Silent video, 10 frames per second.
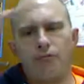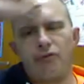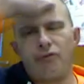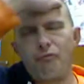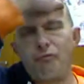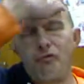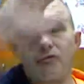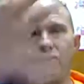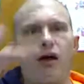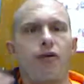Similar
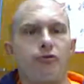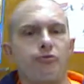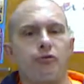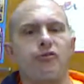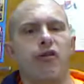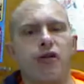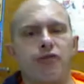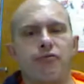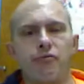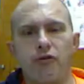sounds
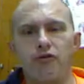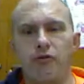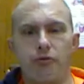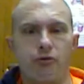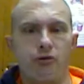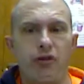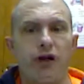originating from individual